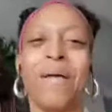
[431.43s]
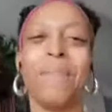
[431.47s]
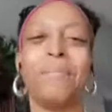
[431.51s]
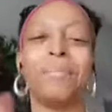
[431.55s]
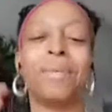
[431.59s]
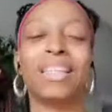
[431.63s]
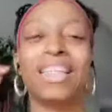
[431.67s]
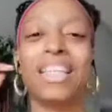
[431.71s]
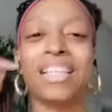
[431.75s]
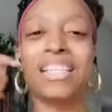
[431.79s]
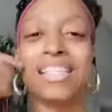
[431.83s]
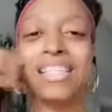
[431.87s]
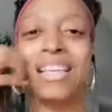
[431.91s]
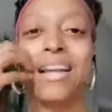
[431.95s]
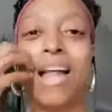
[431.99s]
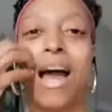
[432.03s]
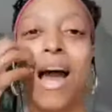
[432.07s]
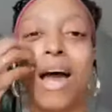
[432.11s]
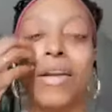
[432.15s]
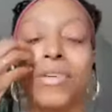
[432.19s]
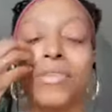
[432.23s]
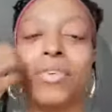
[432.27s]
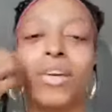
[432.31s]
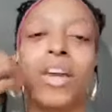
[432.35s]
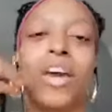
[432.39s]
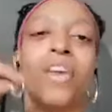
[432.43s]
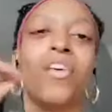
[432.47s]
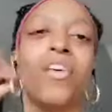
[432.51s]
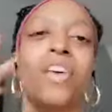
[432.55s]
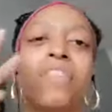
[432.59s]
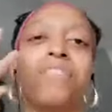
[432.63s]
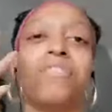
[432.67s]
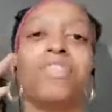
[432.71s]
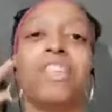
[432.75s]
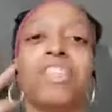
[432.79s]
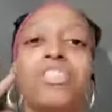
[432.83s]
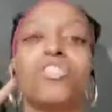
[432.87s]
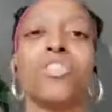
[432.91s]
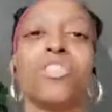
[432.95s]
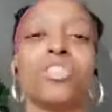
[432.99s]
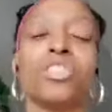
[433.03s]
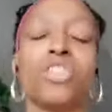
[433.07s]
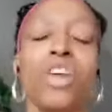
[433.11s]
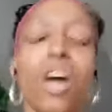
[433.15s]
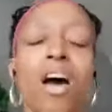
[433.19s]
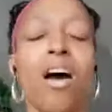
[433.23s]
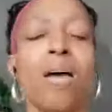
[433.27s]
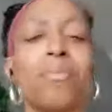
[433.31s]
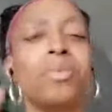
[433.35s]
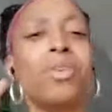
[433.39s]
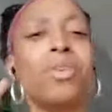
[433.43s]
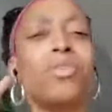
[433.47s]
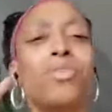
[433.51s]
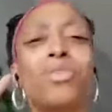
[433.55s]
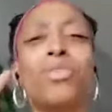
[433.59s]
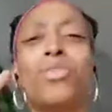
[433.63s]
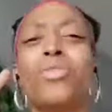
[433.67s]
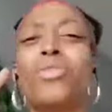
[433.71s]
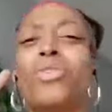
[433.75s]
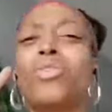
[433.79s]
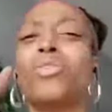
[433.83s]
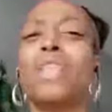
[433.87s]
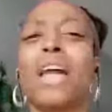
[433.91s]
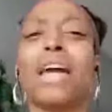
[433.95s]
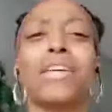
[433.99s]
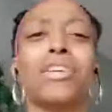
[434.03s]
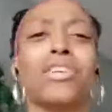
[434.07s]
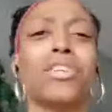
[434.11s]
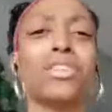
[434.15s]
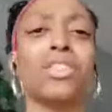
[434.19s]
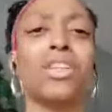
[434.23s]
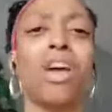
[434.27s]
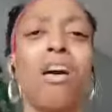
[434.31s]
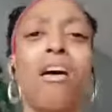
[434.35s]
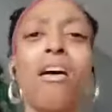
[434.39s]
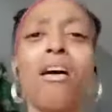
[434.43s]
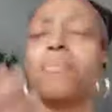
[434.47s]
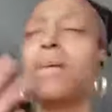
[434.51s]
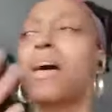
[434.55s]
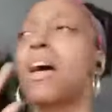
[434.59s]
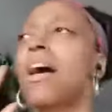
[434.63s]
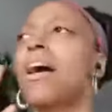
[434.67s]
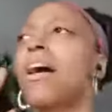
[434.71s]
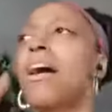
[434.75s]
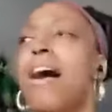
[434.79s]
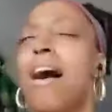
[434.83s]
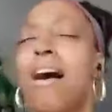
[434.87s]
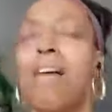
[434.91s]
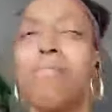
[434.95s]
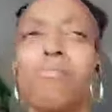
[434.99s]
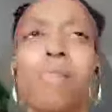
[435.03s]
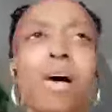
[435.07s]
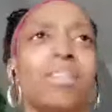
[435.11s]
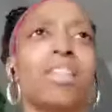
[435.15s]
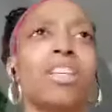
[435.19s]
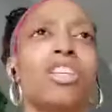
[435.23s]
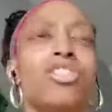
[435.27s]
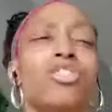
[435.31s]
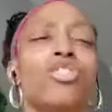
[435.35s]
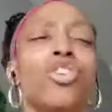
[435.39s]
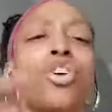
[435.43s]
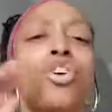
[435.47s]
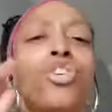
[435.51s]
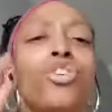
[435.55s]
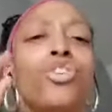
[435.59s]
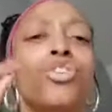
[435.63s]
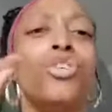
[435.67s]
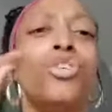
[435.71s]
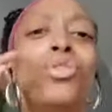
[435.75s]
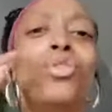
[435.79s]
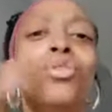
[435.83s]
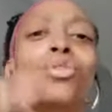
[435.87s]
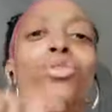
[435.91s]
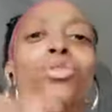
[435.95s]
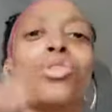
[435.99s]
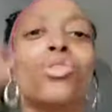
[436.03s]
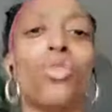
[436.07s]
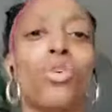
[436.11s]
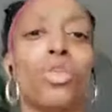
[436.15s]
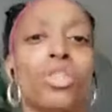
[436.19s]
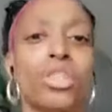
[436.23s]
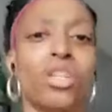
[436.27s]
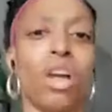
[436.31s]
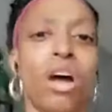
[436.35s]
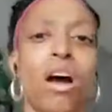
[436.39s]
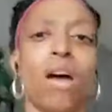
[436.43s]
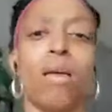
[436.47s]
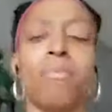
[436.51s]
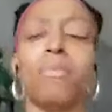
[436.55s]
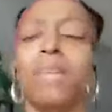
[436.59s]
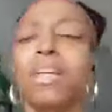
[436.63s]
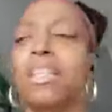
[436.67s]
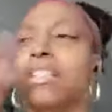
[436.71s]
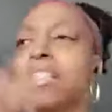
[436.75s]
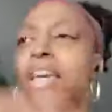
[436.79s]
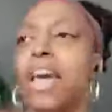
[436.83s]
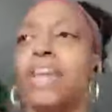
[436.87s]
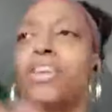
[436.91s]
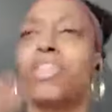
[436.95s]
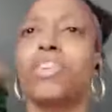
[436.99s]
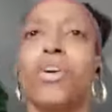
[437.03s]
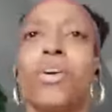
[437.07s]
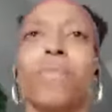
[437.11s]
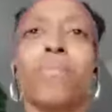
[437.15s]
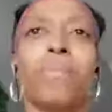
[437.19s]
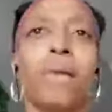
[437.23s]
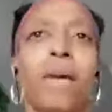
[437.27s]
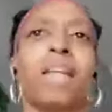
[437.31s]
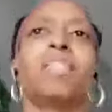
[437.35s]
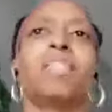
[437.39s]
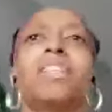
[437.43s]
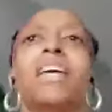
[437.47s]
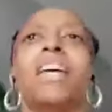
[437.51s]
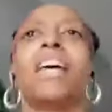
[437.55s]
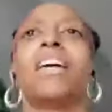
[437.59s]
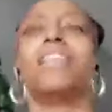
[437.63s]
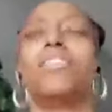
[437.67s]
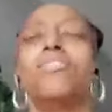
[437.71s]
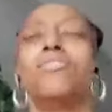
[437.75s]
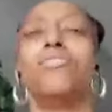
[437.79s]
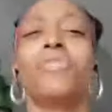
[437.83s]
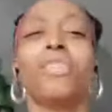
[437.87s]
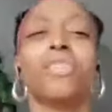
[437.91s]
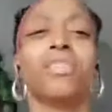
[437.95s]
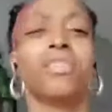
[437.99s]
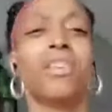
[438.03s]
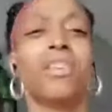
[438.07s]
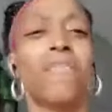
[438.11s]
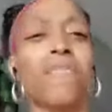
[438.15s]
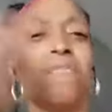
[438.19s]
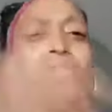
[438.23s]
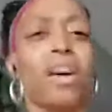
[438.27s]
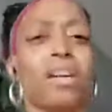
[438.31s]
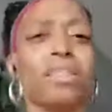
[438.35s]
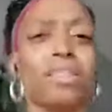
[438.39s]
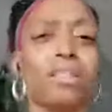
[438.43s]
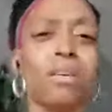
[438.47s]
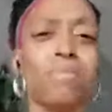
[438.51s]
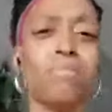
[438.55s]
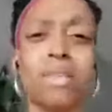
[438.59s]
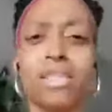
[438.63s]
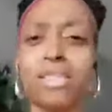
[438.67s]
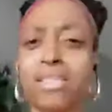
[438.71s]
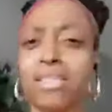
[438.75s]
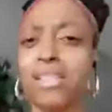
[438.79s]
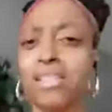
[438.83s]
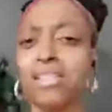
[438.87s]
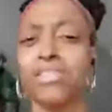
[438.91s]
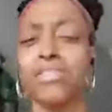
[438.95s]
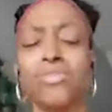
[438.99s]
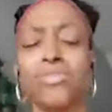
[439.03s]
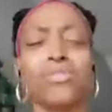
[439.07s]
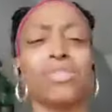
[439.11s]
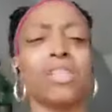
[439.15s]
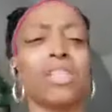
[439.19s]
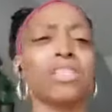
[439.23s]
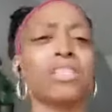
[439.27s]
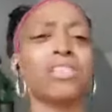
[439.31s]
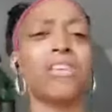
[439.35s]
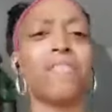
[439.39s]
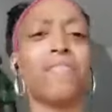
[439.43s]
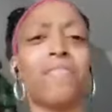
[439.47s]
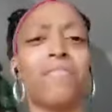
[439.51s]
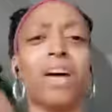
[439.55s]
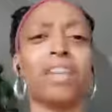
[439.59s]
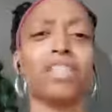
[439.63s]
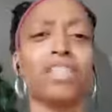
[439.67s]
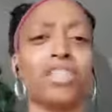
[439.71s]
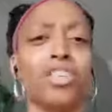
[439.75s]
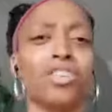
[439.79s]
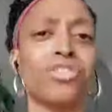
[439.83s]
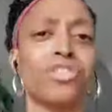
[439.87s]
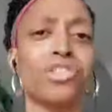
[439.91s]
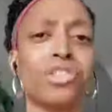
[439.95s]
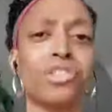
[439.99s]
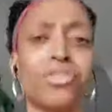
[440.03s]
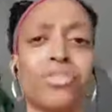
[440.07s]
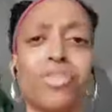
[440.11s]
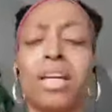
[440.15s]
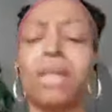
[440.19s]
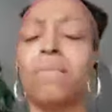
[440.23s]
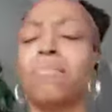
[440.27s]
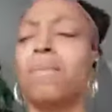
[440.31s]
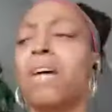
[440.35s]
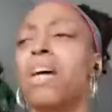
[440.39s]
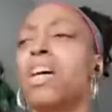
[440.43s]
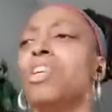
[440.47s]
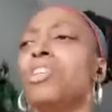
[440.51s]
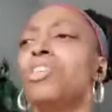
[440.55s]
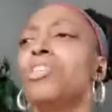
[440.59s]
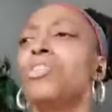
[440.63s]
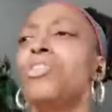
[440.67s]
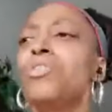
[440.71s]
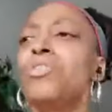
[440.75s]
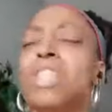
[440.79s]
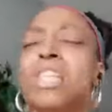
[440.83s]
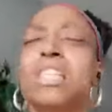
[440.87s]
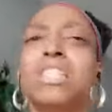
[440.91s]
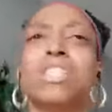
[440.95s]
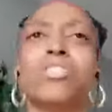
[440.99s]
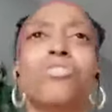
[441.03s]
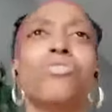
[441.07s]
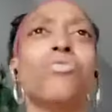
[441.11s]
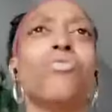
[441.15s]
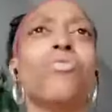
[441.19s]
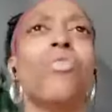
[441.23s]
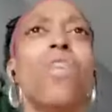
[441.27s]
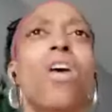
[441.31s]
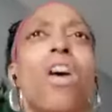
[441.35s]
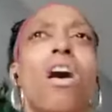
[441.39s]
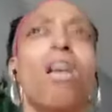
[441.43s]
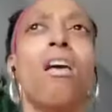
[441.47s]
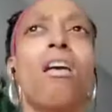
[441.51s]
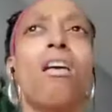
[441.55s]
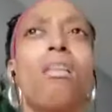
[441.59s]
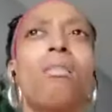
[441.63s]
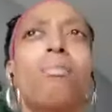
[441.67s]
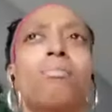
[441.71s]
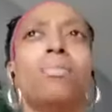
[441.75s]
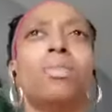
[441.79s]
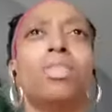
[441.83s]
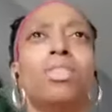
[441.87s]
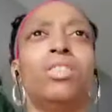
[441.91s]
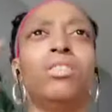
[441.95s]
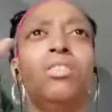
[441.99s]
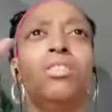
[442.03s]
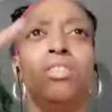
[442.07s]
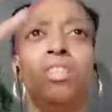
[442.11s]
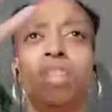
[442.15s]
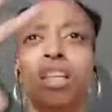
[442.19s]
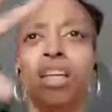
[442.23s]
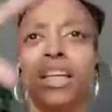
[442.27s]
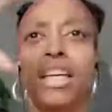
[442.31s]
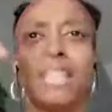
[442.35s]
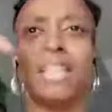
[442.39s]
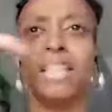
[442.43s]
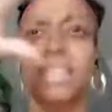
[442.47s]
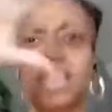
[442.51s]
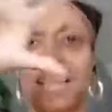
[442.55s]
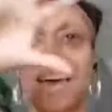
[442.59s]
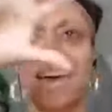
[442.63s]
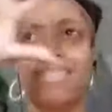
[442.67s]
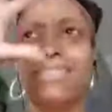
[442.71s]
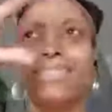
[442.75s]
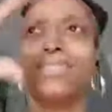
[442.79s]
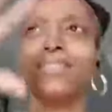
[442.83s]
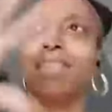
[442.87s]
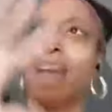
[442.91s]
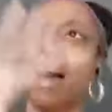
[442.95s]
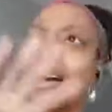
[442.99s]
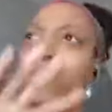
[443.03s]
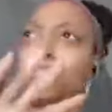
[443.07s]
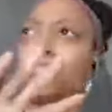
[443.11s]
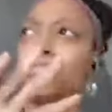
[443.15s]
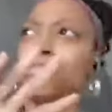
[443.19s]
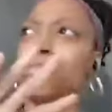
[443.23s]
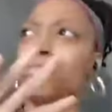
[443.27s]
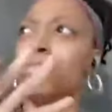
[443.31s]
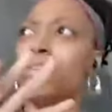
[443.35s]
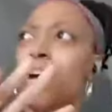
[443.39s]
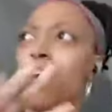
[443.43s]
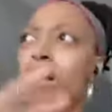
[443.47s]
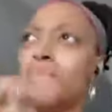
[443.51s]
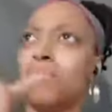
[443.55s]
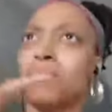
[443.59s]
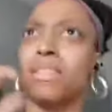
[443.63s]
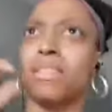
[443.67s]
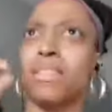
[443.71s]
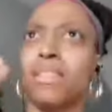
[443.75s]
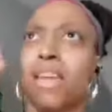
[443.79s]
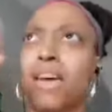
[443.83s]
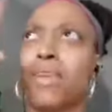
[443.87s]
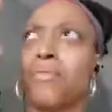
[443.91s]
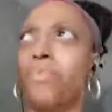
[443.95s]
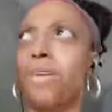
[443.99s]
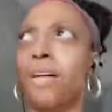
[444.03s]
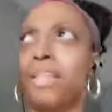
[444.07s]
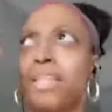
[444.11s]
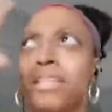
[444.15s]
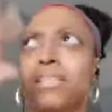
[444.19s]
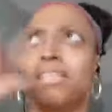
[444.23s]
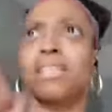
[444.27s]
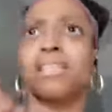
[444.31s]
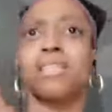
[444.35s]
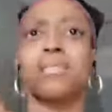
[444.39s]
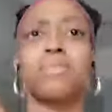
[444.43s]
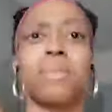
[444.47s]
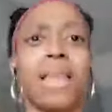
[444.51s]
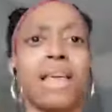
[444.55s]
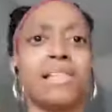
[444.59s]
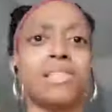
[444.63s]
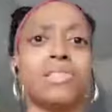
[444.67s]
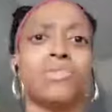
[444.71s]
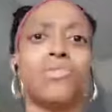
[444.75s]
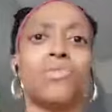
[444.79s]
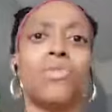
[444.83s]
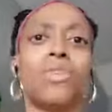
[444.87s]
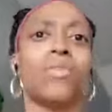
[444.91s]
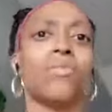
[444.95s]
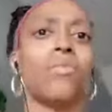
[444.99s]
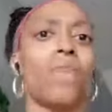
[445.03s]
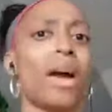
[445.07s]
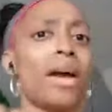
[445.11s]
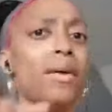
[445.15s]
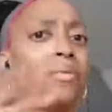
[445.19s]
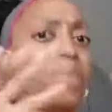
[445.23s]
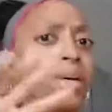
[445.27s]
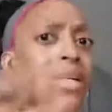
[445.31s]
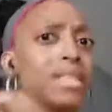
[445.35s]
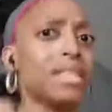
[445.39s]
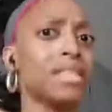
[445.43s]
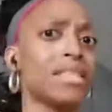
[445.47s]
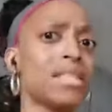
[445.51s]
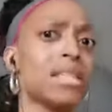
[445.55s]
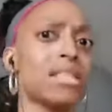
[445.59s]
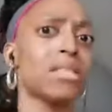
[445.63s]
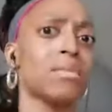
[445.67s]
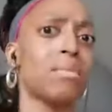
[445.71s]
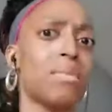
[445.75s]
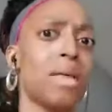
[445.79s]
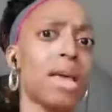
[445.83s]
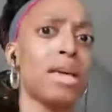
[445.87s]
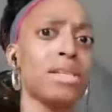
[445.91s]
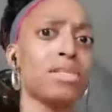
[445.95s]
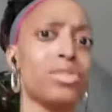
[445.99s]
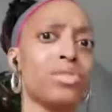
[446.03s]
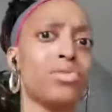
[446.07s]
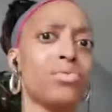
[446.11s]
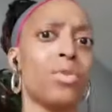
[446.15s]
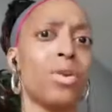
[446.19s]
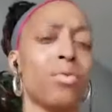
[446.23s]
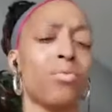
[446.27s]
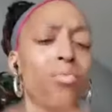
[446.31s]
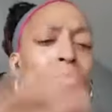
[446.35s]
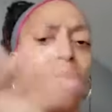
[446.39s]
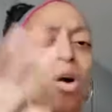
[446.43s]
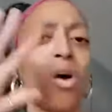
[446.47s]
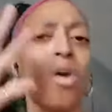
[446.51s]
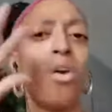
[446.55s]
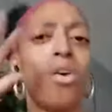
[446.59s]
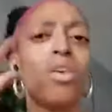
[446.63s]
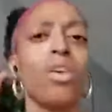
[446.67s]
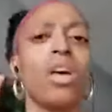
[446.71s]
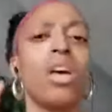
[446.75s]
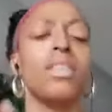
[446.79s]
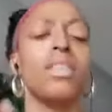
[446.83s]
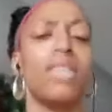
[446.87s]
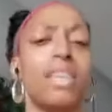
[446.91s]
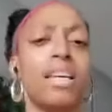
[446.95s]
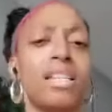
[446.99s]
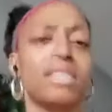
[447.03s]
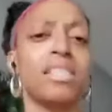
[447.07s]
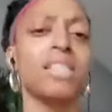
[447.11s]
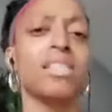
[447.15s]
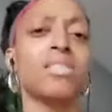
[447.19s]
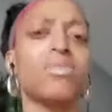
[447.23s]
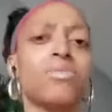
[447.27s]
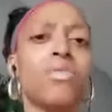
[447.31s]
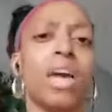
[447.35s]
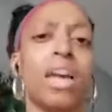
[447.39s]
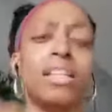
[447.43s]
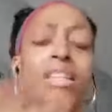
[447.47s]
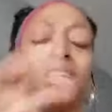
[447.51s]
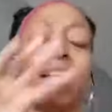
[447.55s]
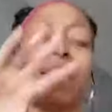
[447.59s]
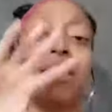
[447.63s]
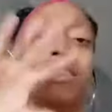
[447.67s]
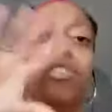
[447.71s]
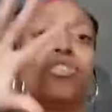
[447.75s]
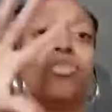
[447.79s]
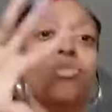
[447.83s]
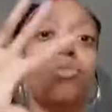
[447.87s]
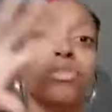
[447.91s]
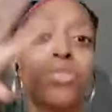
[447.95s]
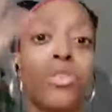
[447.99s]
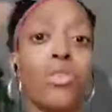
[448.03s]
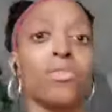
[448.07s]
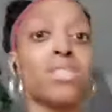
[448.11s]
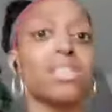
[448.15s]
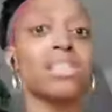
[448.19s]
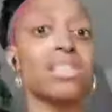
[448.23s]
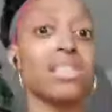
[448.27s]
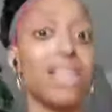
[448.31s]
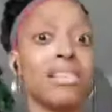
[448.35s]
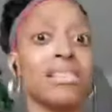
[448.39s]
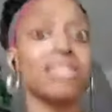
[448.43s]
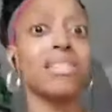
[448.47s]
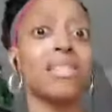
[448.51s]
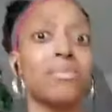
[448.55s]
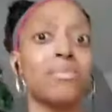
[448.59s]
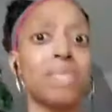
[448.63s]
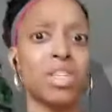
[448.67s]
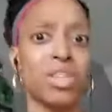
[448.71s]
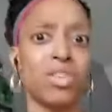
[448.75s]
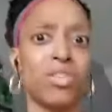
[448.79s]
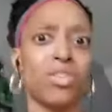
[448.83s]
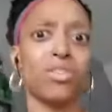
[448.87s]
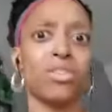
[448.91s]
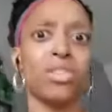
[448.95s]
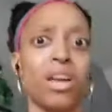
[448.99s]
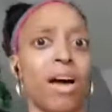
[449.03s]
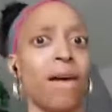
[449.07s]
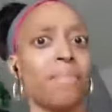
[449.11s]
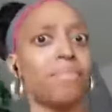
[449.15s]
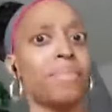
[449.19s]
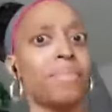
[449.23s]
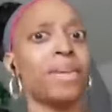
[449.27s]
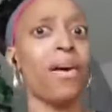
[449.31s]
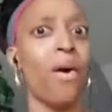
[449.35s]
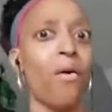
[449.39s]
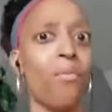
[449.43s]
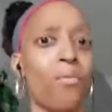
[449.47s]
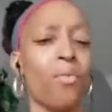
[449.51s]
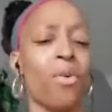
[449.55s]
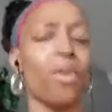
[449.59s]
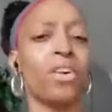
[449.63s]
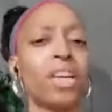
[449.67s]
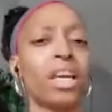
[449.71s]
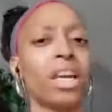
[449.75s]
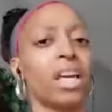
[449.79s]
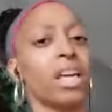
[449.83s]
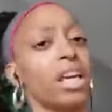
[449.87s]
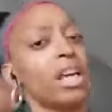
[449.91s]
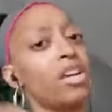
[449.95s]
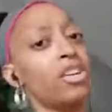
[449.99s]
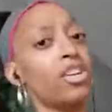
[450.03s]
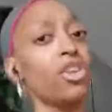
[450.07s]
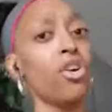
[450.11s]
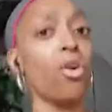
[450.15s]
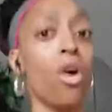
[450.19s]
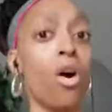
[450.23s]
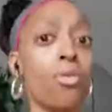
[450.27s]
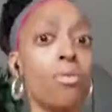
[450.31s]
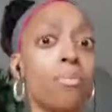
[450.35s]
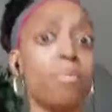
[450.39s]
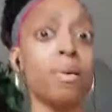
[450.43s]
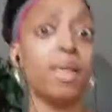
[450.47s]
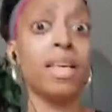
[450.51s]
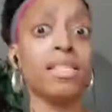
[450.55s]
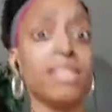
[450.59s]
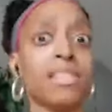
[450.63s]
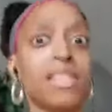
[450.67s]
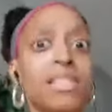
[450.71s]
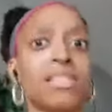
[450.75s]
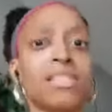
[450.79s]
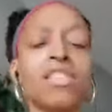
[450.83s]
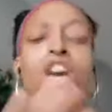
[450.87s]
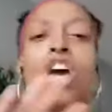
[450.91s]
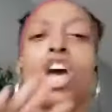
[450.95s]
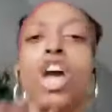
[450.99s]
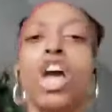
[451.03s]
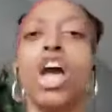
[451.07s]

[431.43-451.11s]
But listen, I don't care if it's your job. You don't like your job. How about this? Use your job. Take your paycheck. Use it to fund a business. Use it to fund your dream. Use it to analyze your job and say, what is this place doing right? What is this place doing wrong? And then use those systems in your job that are working in your own business.